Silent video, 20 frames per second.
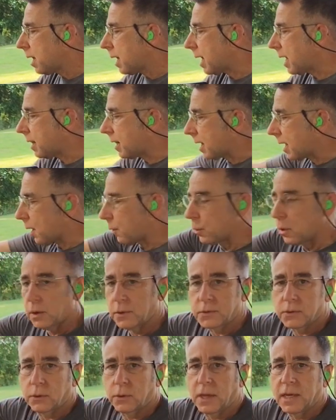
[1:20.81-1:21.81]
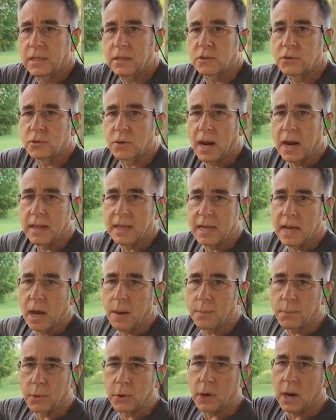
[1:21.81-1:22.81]
and then I would also like to try the
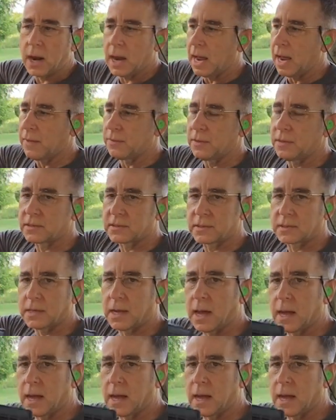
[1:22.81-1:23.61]
upper on this